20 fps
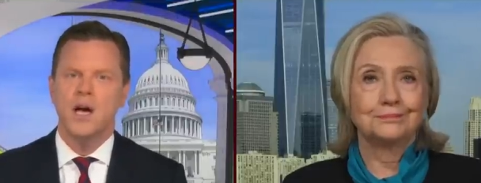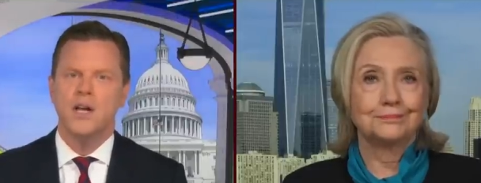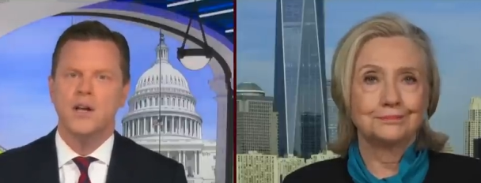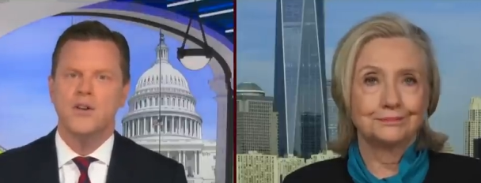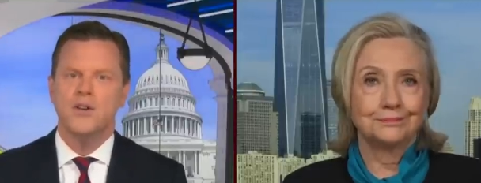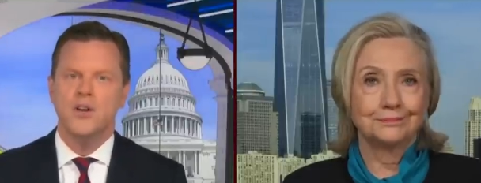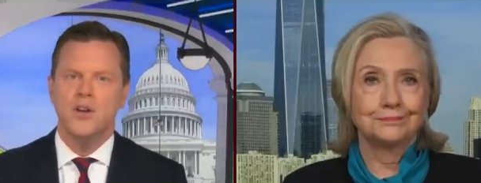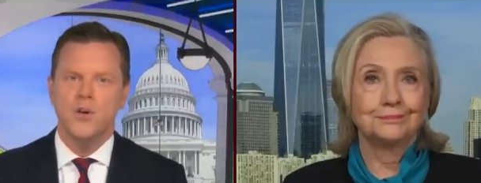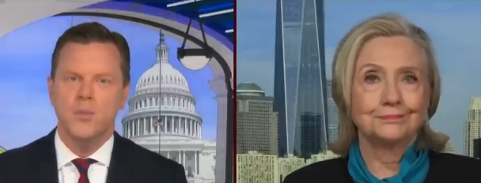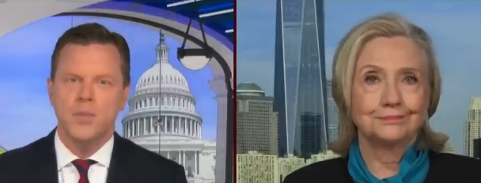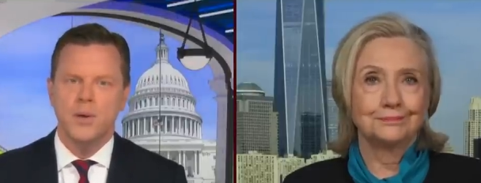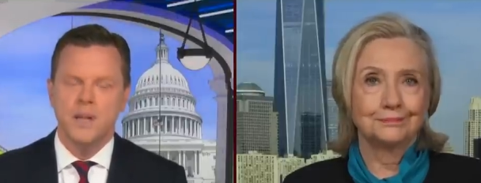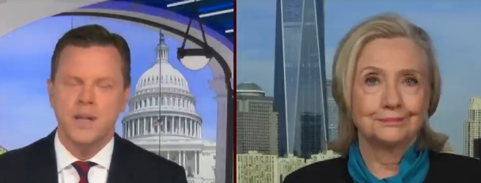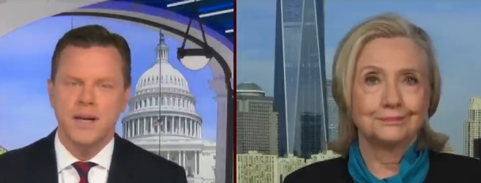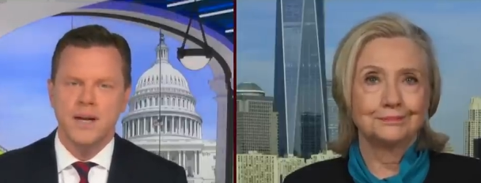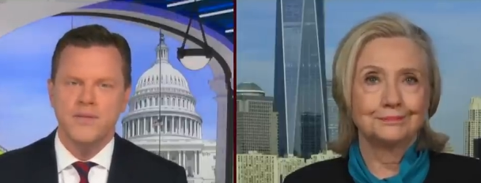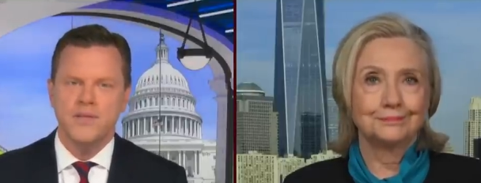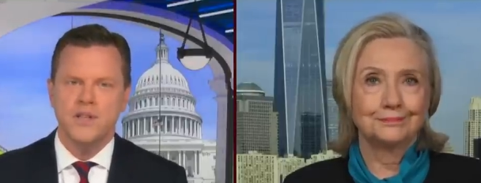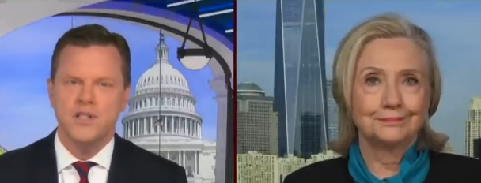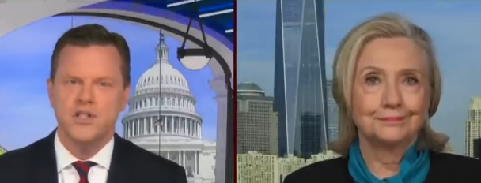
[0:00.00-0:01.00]
Speaker 1: Do you
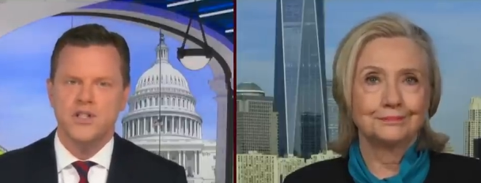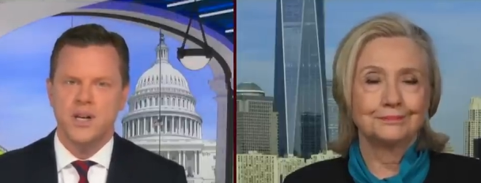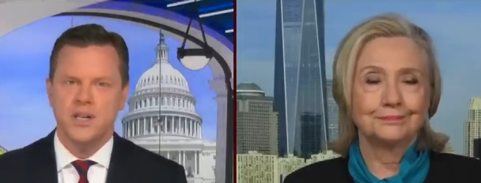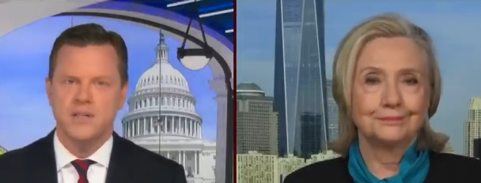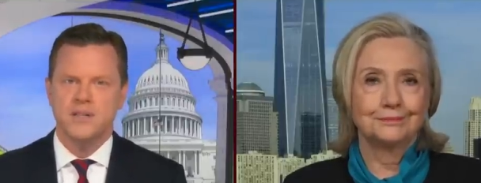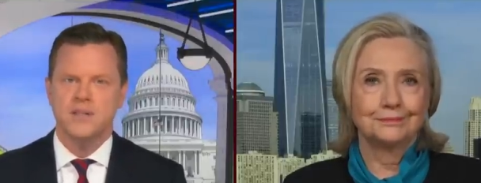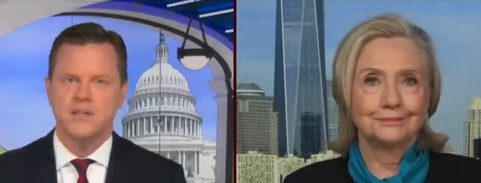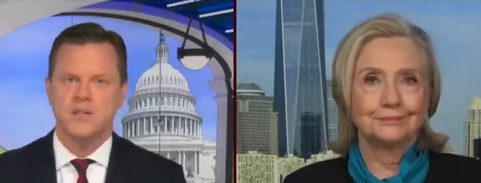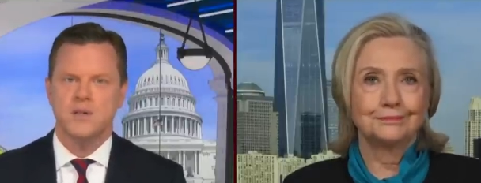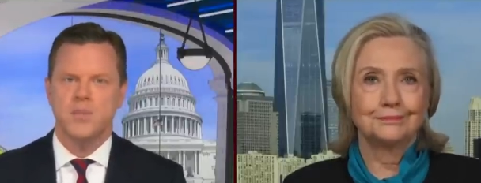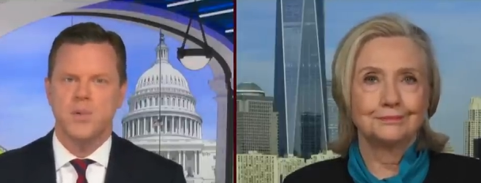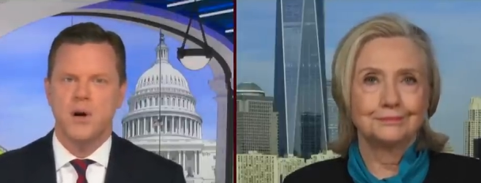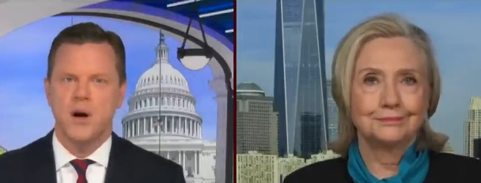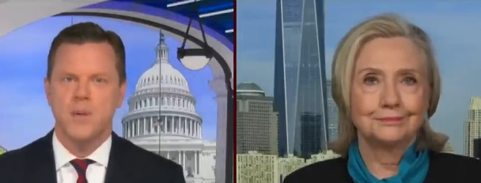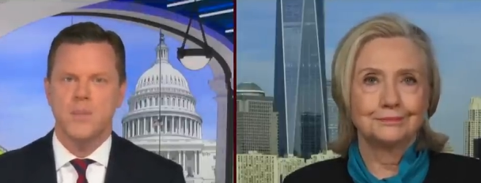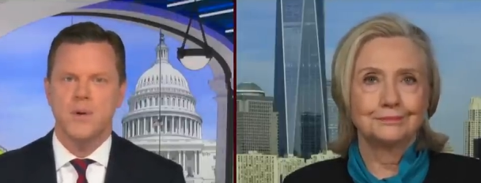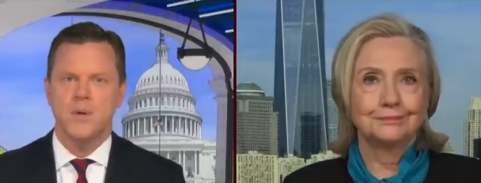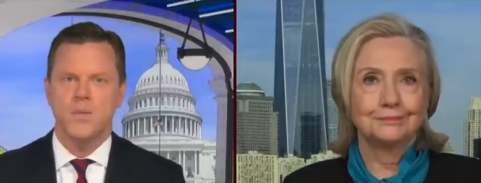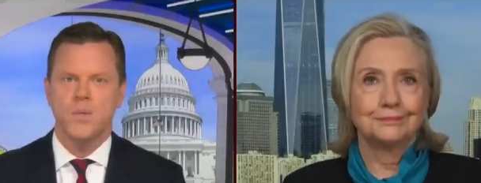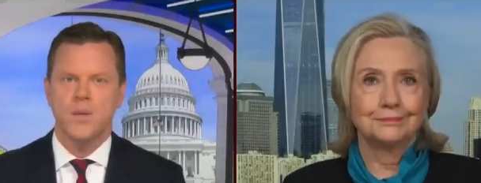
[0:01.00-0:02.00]
believe the Justice
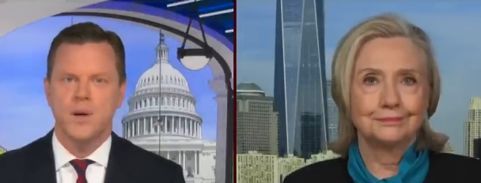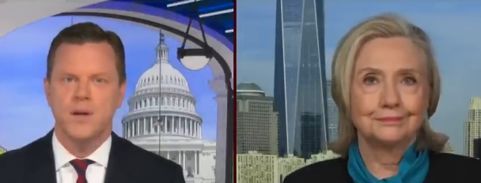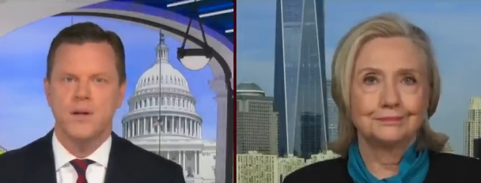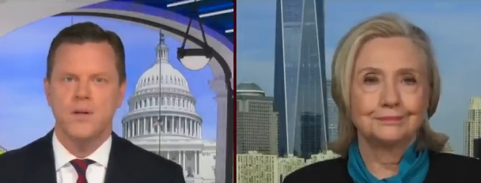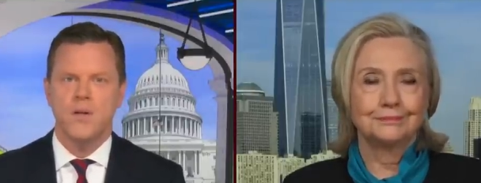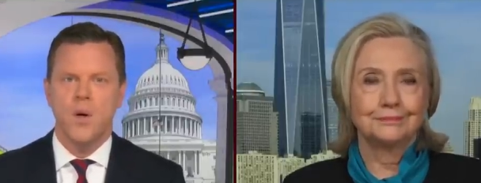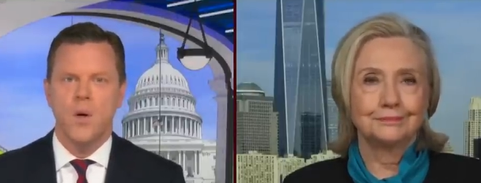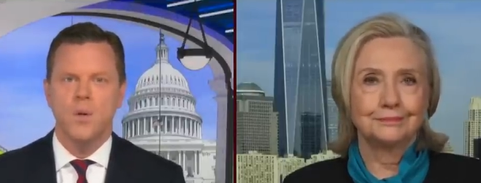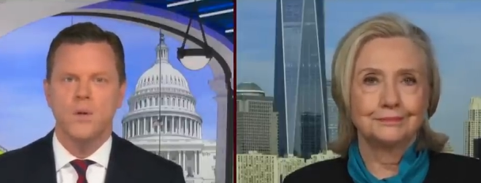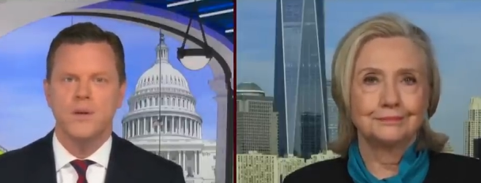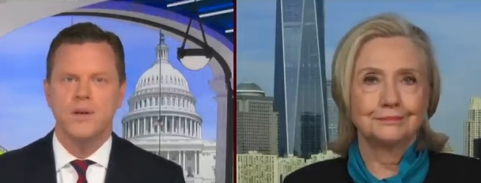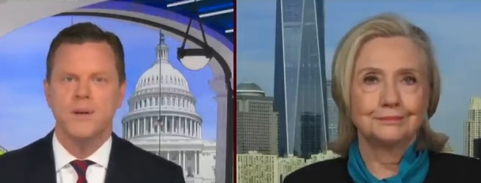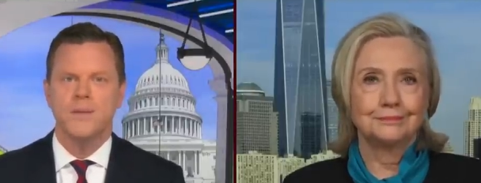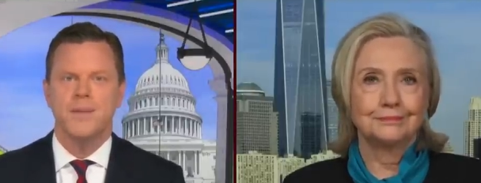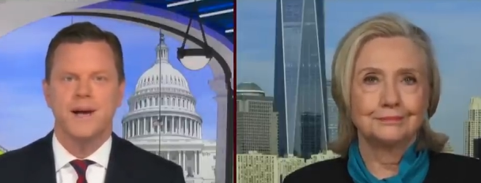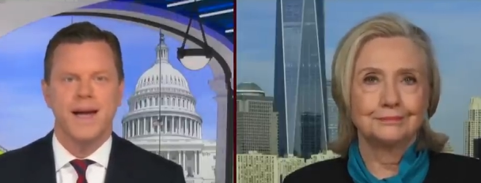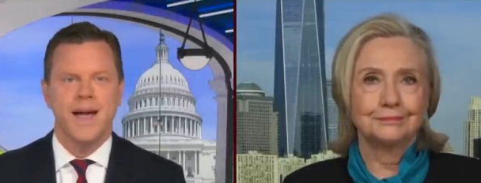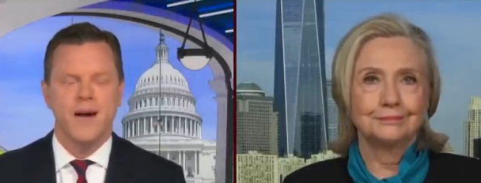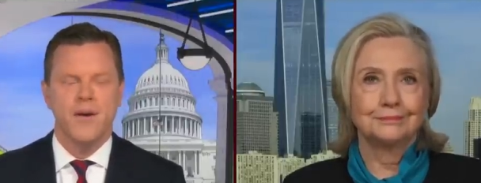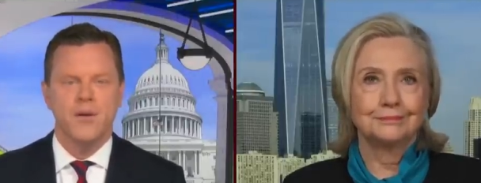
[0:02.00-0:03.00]
Department will hold him
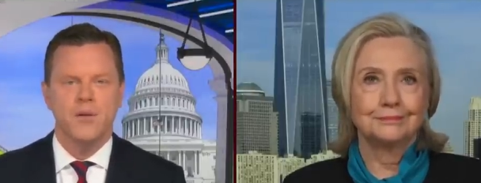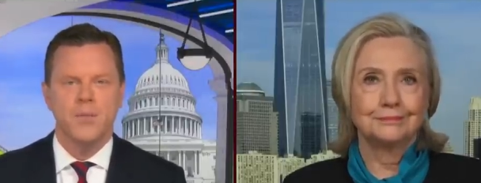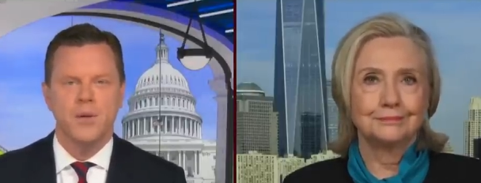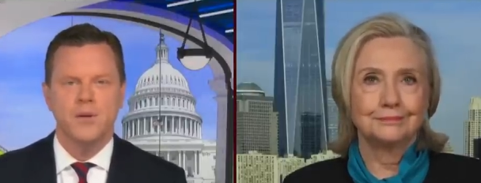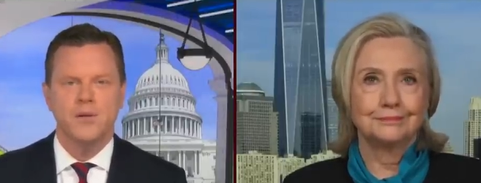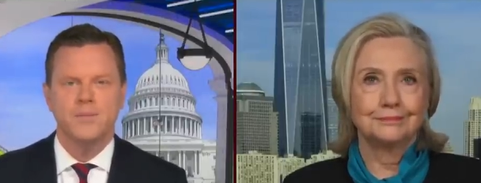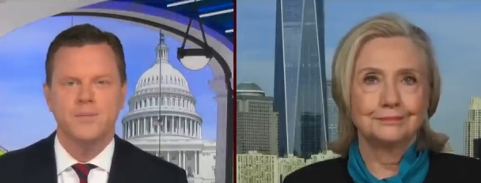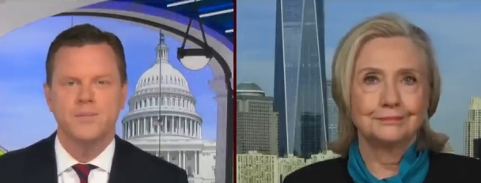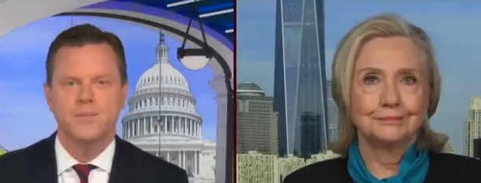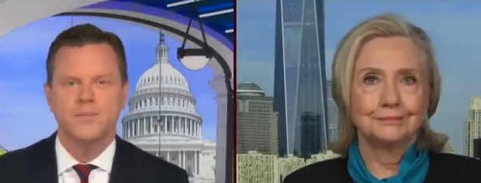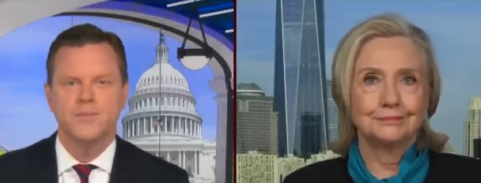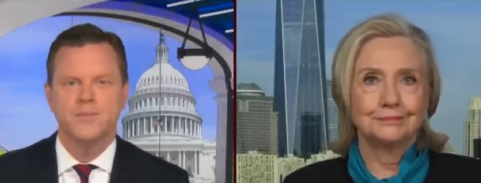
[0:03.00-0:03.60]
accountable?